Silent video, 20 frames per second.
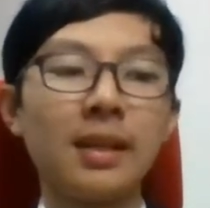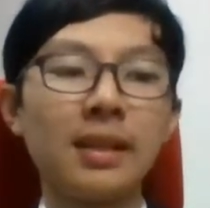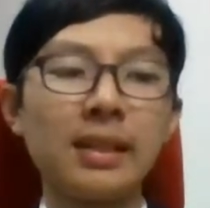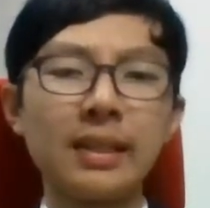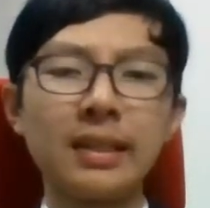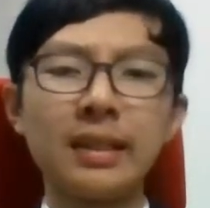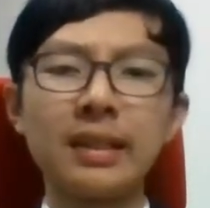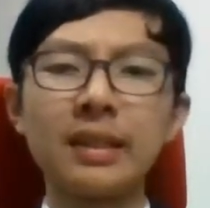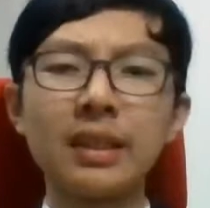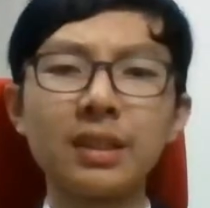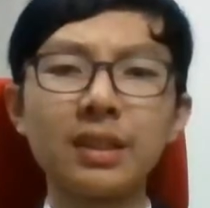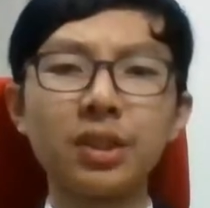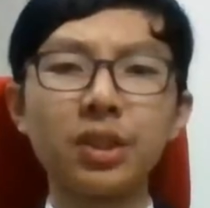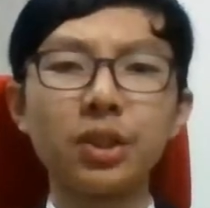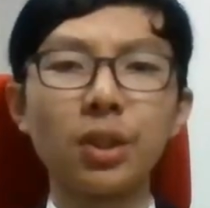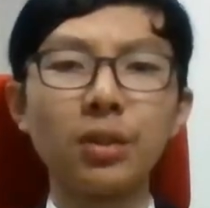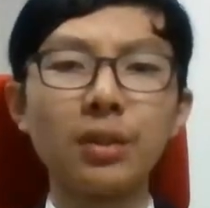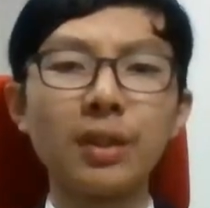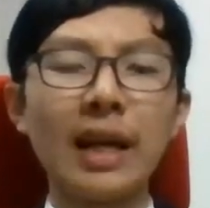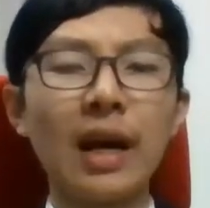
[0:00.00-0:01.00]
and it does
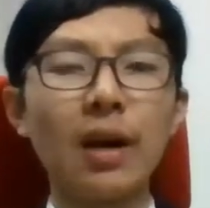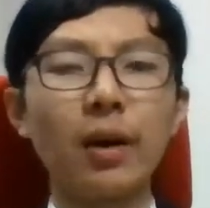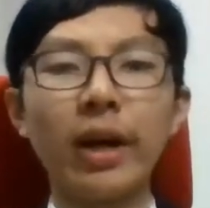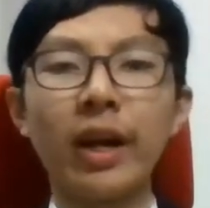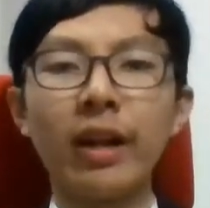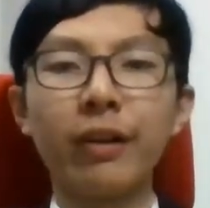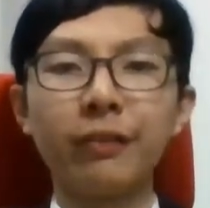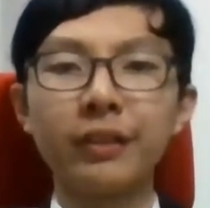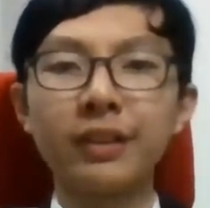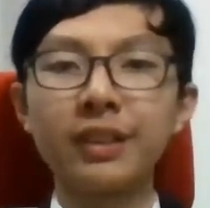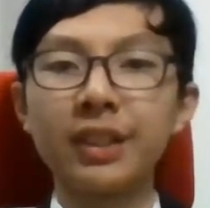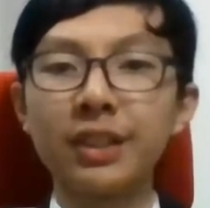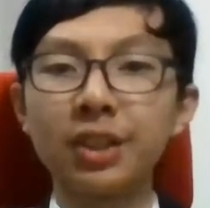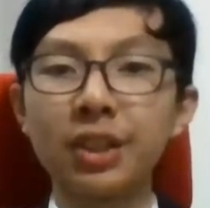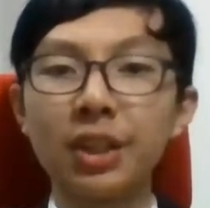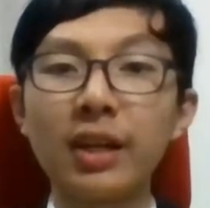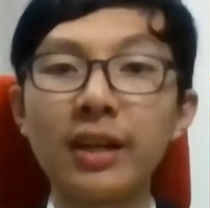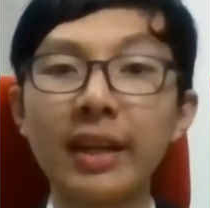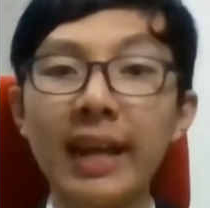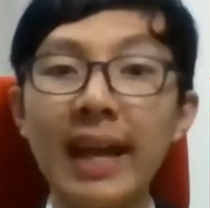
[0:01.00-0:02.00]
show how Alfred
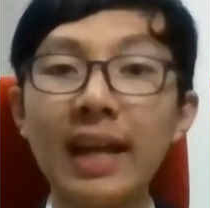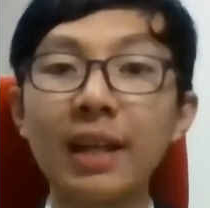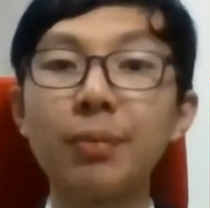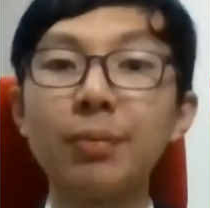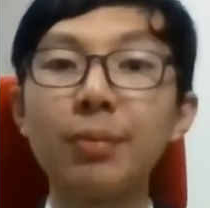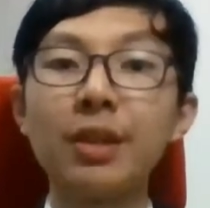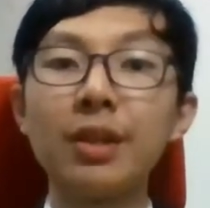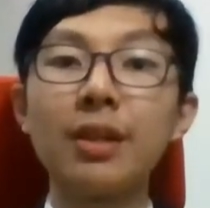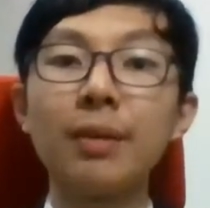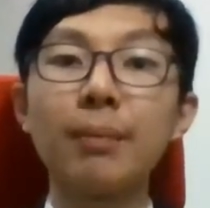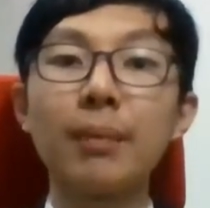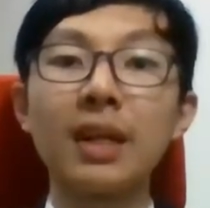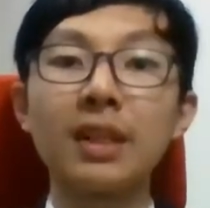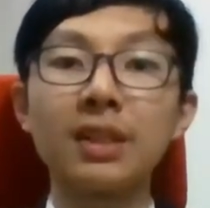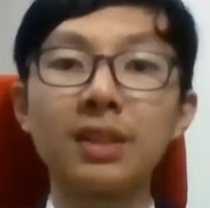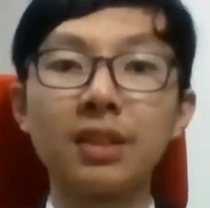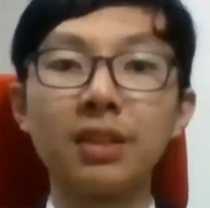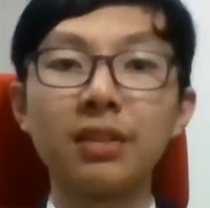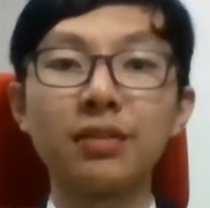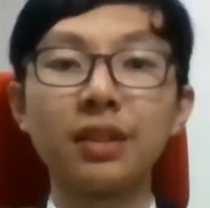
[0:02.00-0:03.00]
Hitchcock can be the
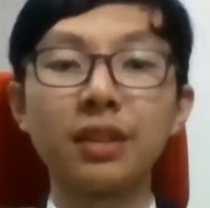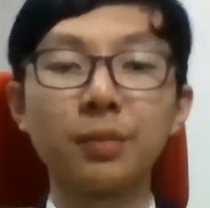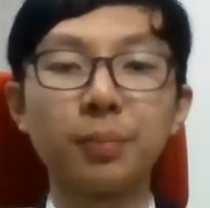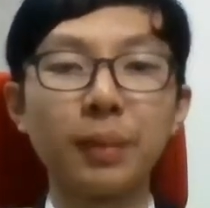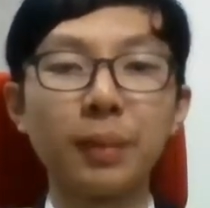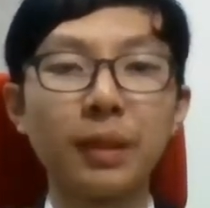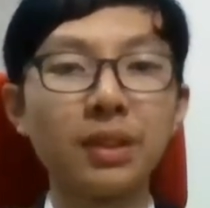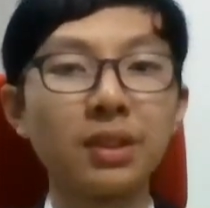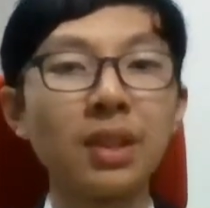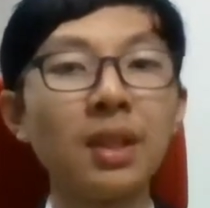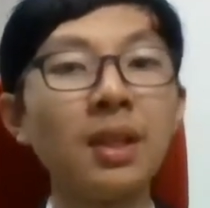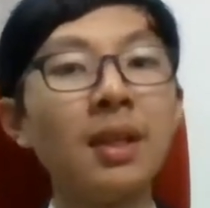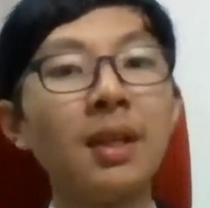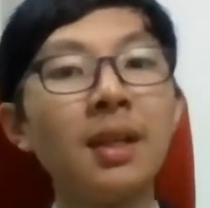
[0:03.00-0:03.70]
master of suspense.